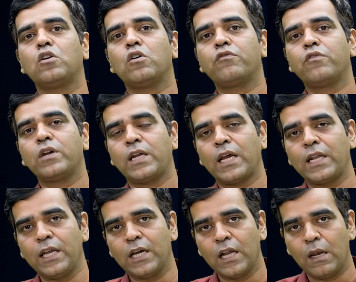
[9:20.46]
of a
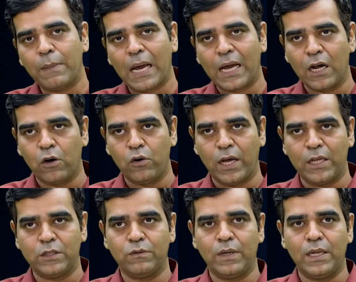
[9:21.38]
technical background
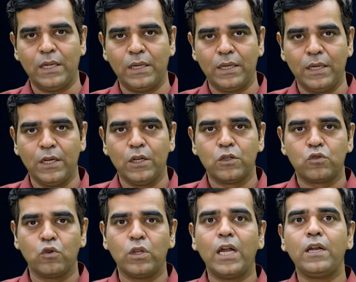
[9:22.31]
as well,
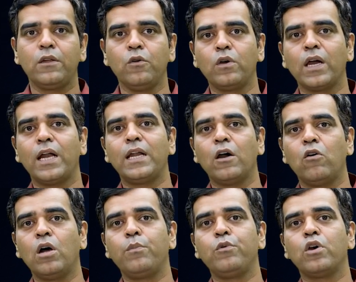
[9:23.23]
so that you can
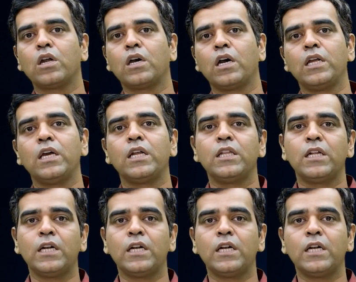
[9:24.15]
develop your career in